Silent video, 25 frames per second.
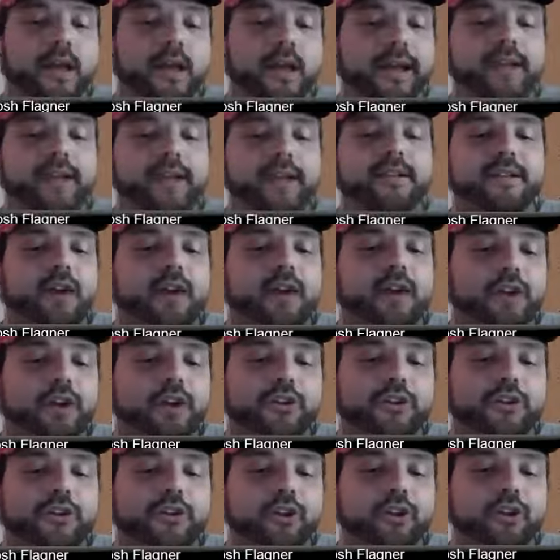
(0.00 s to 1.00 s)
Hayden, are
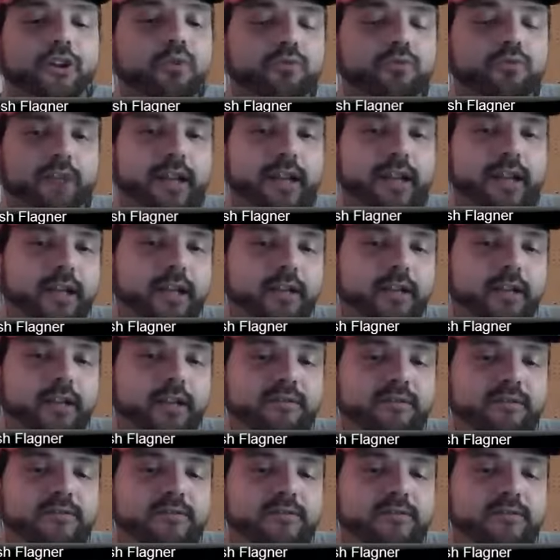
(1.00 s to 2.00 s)
you
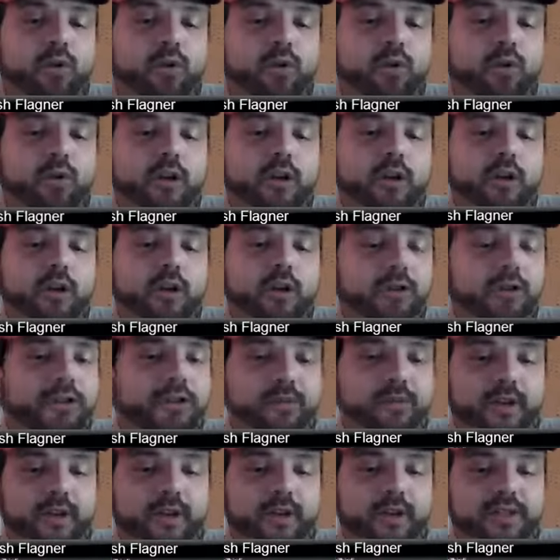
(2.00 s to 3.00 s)
ready for Chris
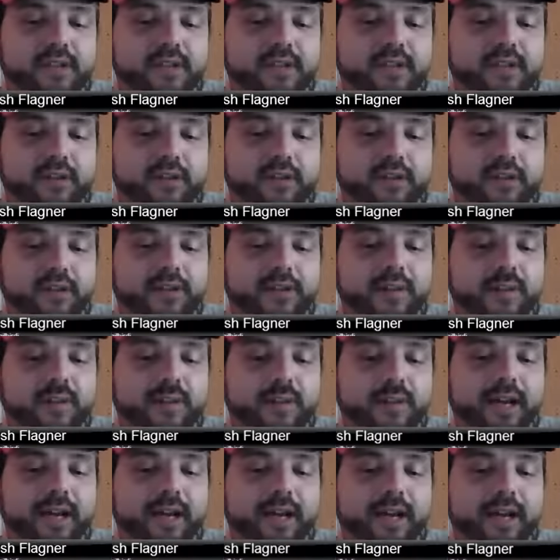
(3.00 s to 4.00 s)
Perez never to just be
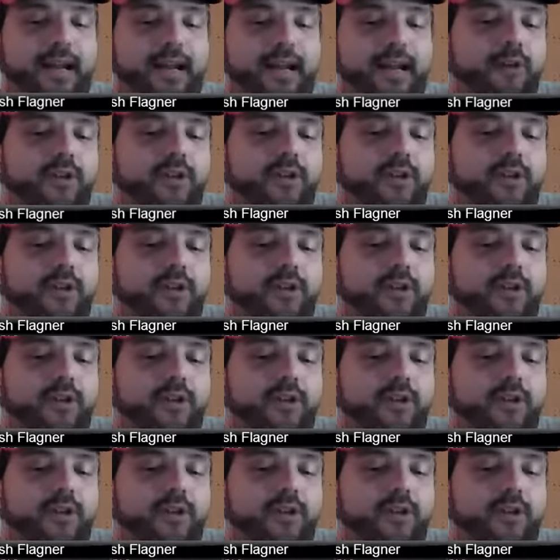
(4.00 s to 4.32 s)
back? And how